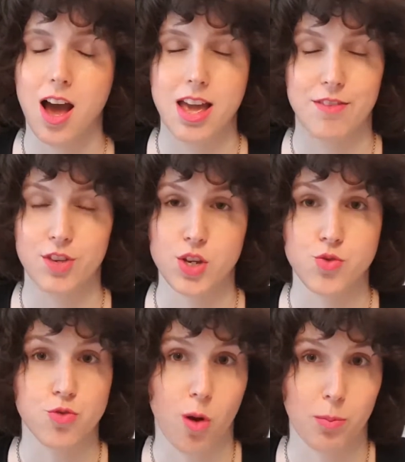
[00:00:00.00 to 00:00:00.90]
If you
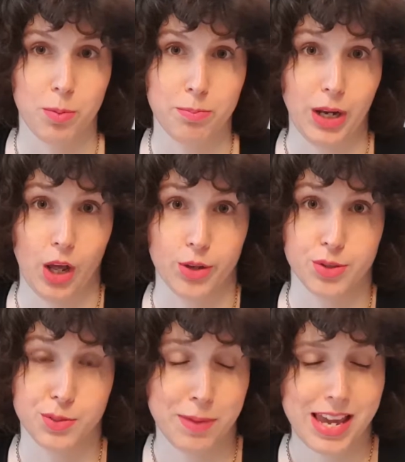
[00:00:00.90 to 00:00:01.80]
drop below
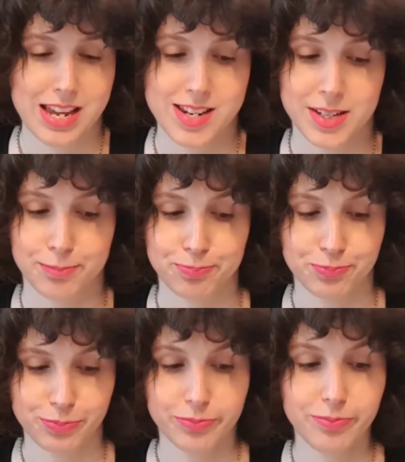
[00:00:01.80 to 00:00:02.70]
speed,
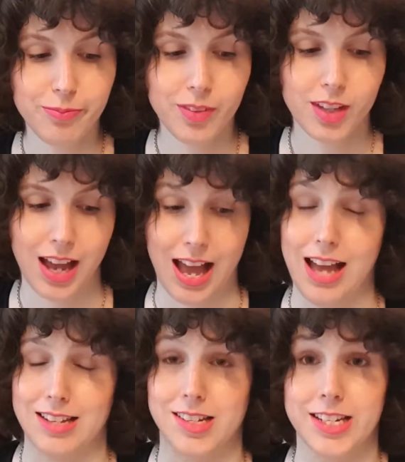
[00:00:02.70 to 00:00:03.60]

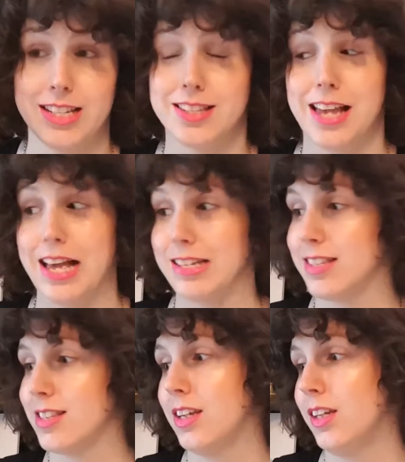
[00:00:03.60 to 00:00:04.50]
and it
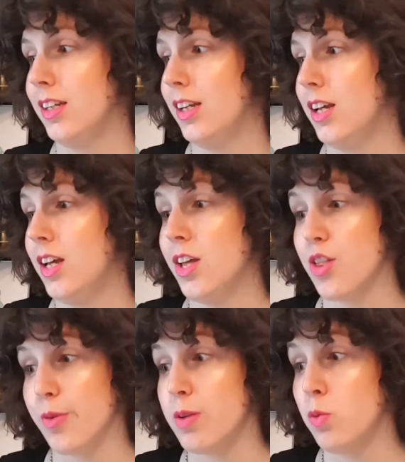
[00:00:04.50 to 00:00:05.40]
says
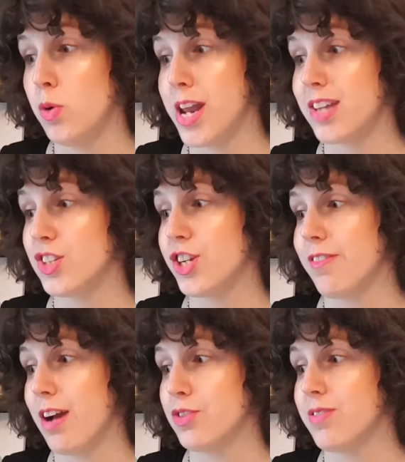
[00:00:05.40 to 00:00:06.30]
three warnings and
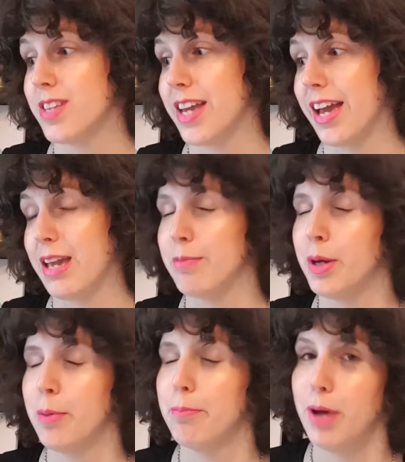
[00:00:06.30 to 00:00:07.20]
you're out of the
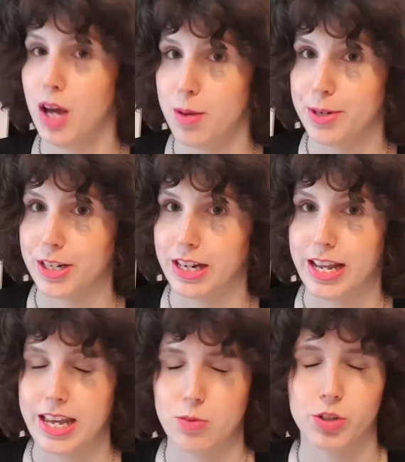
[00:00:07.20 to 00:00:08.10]
game
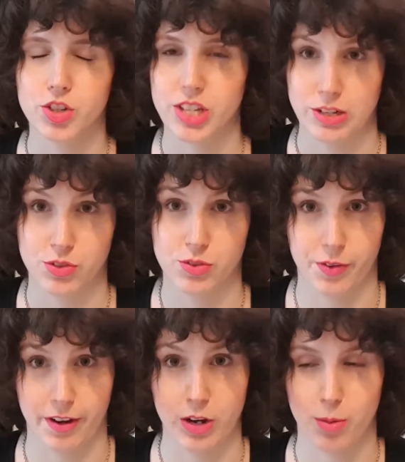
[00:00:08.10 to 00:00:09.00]
permanently, which sounds
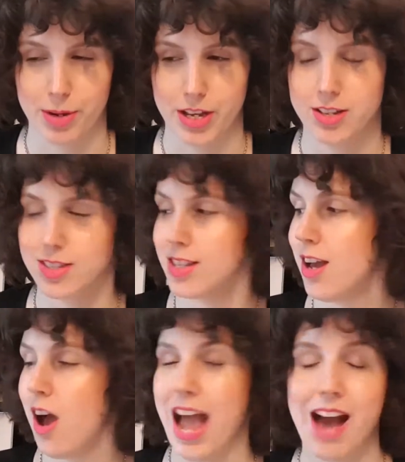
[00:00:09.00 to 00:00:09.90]
very ominous.
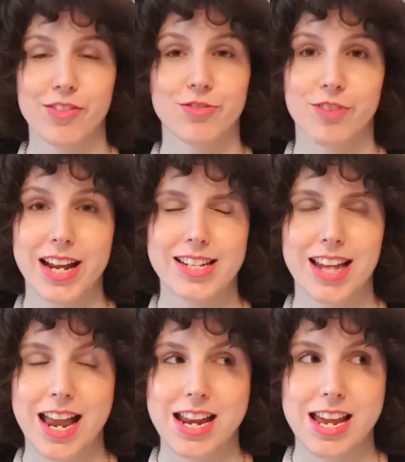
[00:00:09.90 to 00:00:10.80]
I haven't read
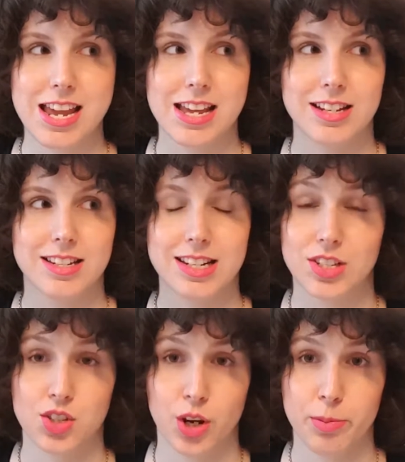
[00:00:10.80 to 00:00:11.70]
any
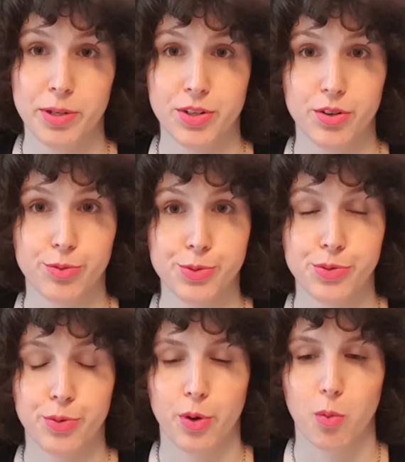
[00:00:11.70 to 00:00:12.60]
dystopian
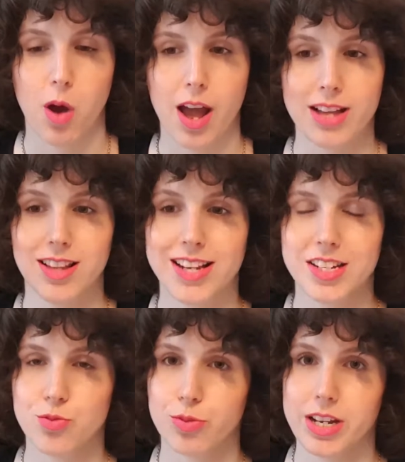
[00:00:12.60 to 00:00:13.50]
novels for a while. I
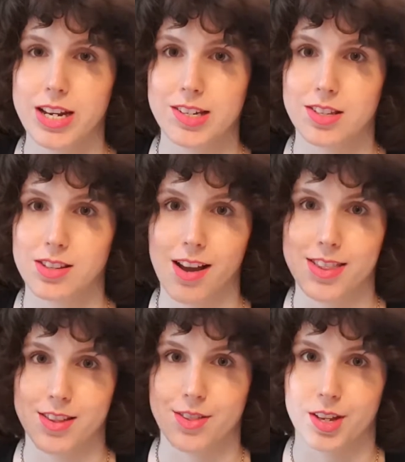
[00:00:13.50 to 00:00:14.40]
did read
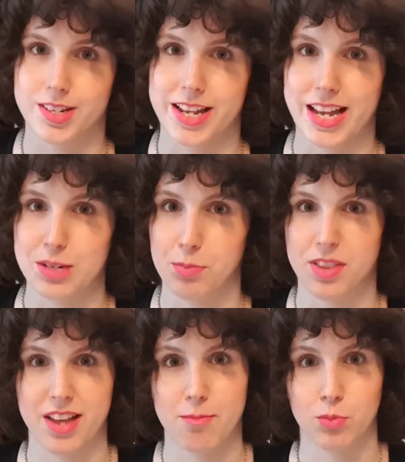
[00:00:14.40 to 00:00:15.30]
Scythe and Thunderhead,
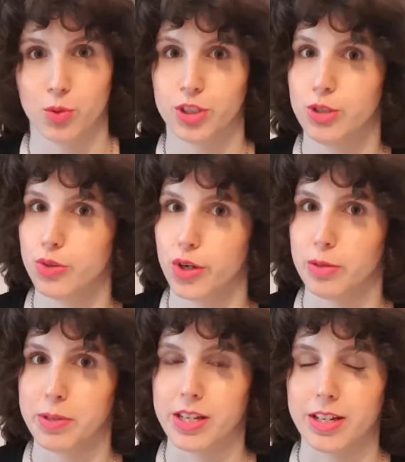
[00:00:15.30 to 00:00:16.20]
but they're more
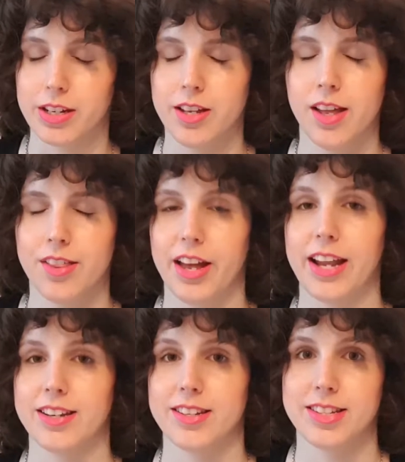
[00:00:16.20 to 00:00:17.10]
utopian
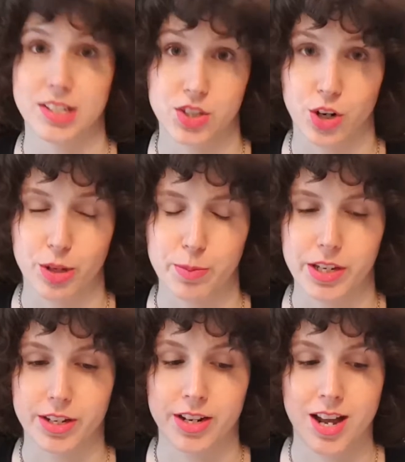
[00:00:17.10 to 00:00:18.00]
than
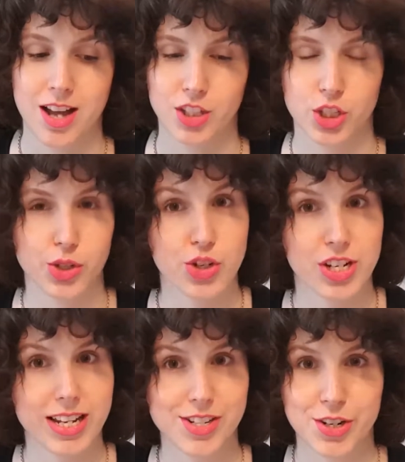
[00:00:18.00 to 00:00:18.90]
dystopian.
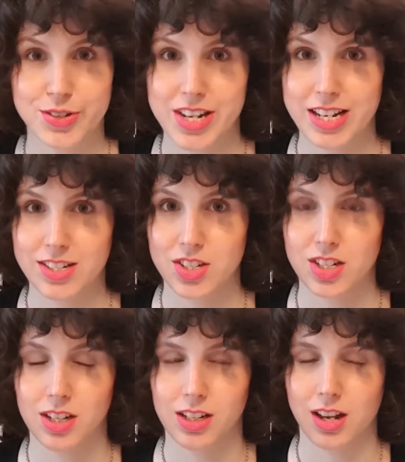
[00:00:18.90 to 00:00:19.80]
Usually I don't tend
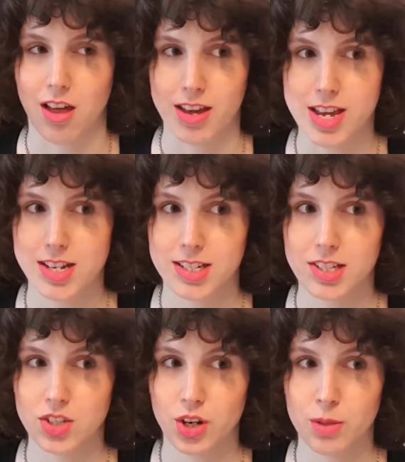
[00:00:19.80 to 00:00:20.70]
to like
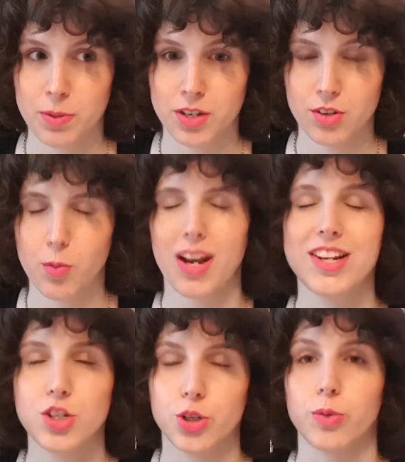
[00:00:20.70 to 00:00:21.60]
dystopian,
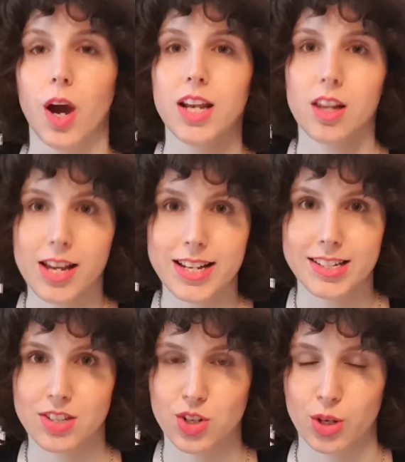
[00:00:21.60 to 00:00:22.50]
well I do, I
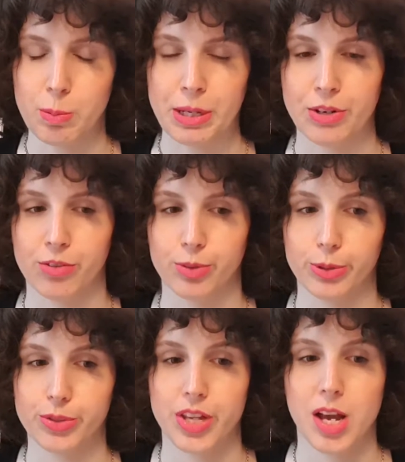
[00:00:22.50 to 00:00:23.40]
like dystopian
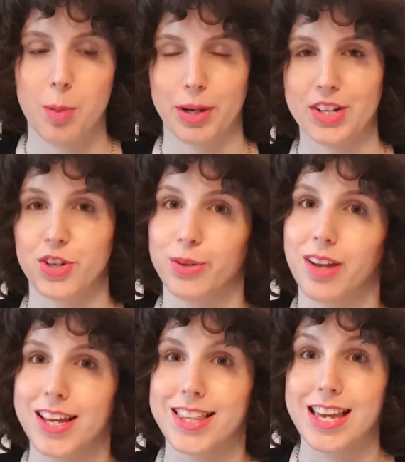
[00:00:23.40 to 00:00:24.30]
novels, but I
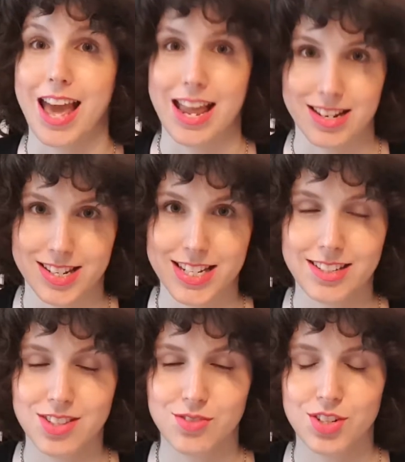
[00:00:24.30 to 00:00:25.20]
don't like the
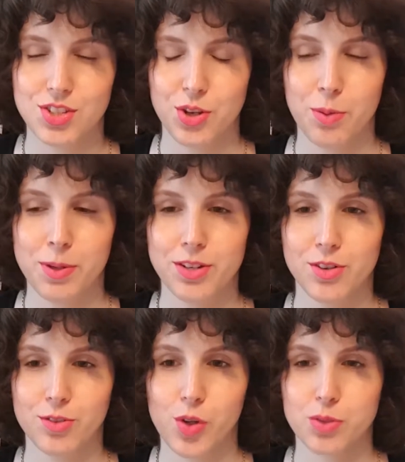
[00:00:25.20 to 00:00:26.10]
endings of
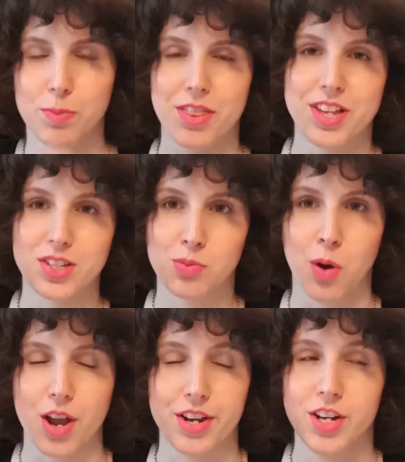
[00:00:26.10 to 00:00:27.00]
dystopian novels, but
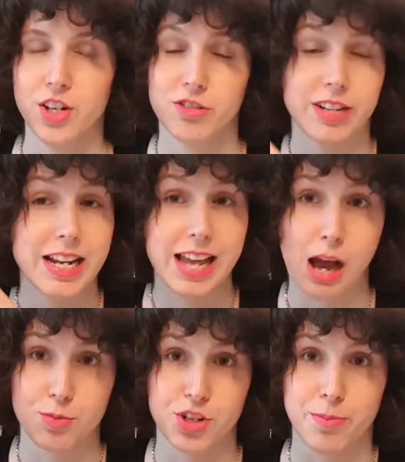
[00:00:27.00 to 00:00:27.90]
this one really
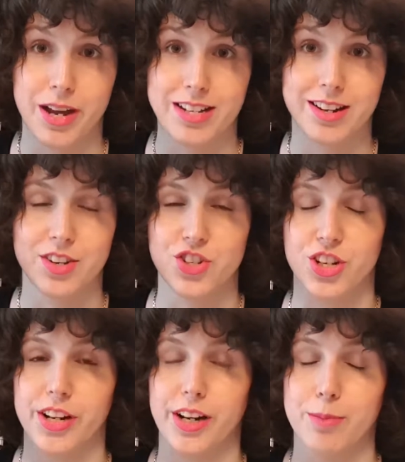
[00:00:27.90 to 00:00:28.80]
captured my
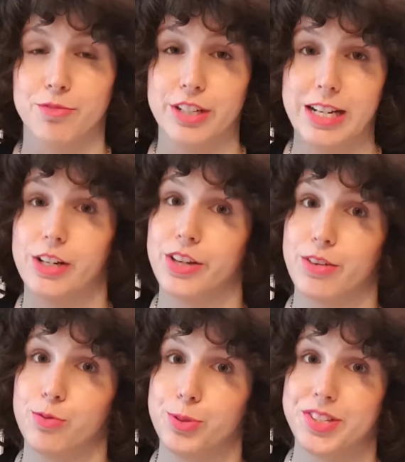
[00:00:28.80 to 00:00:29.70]
attention and I'm really
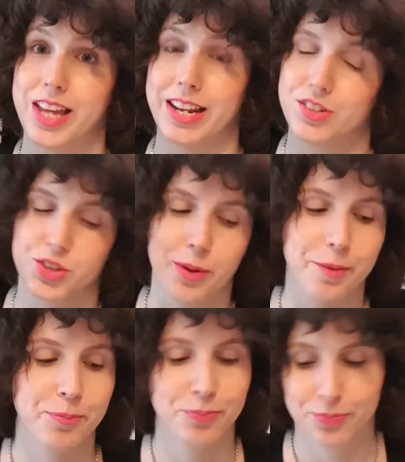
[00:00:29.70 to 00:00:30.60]
looking forward to getting
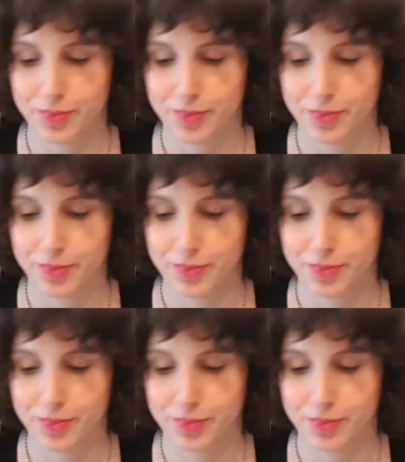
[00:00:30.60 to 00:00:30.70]
to it.